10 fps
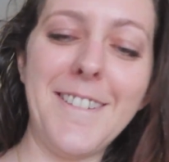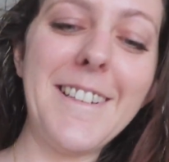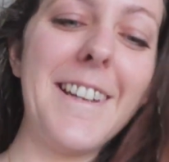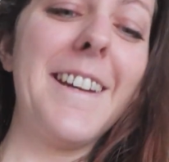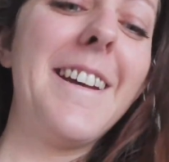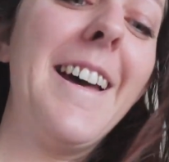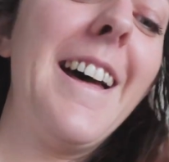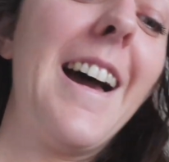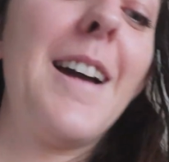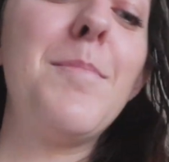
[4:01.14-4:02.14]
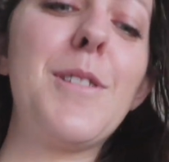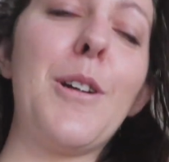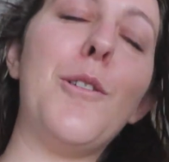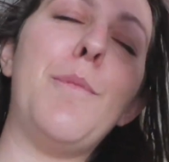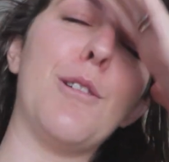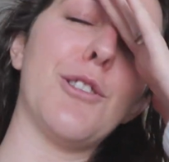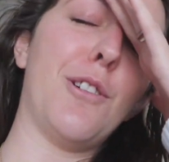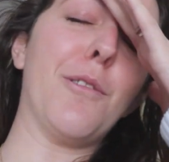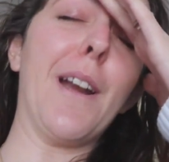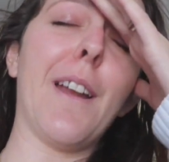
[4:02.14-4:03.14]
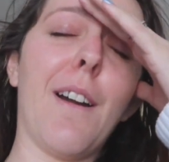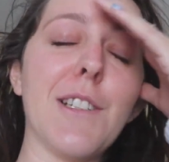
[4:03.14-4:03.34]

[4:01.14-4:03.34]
I'm so emotional right now.